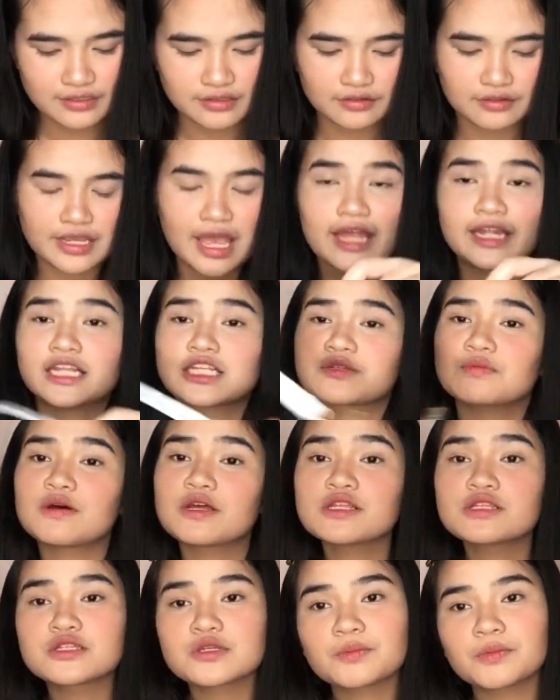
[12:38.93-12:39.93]
So yeah, this
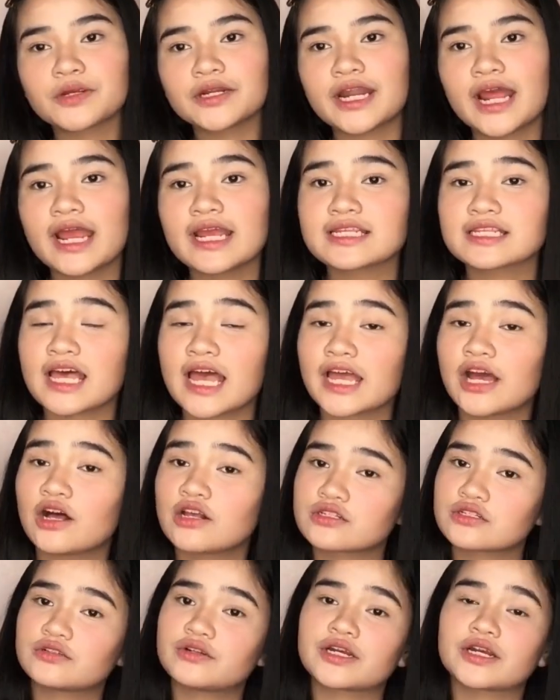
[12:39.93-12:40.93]
one's super nice. I
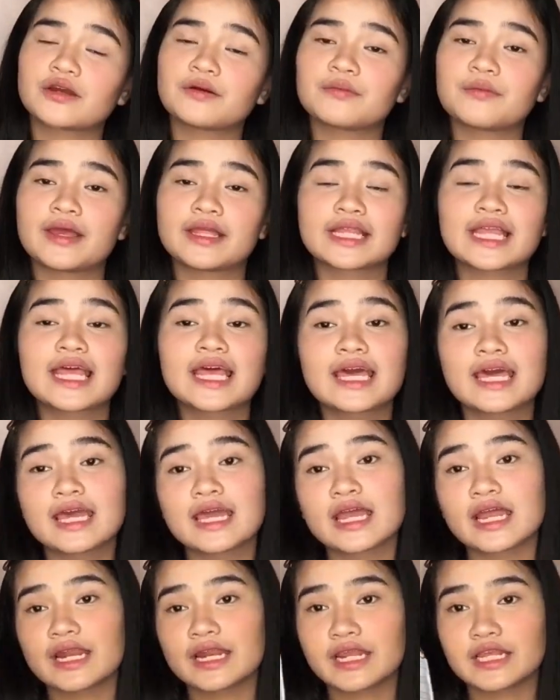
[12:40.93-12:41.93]
also recommend
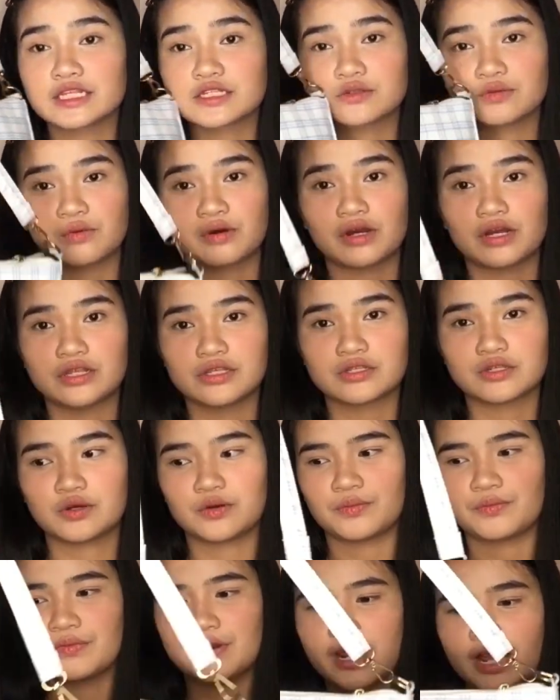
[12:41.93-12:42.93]
this one,
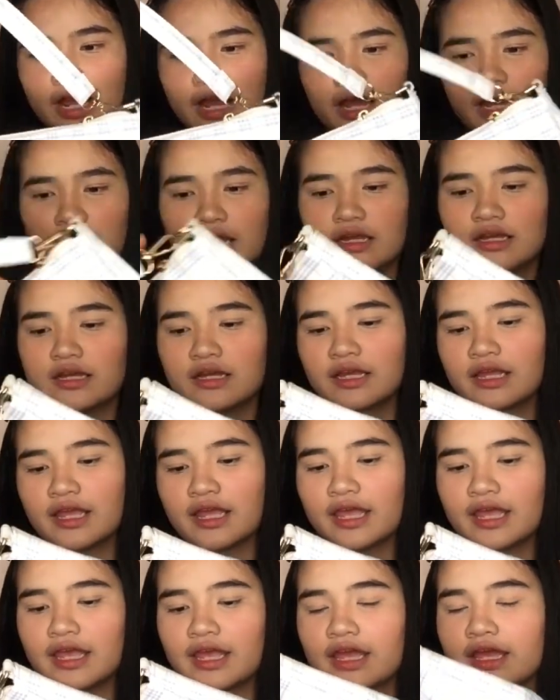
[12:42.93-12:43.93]
sobra.
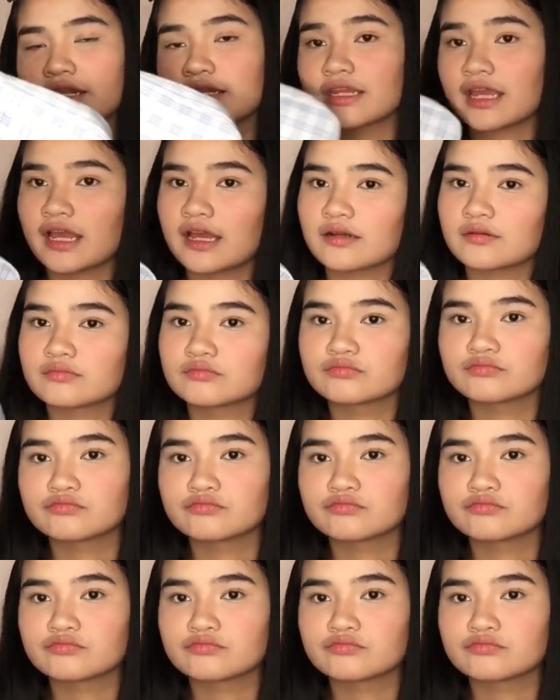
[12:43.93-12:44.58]
And yeah.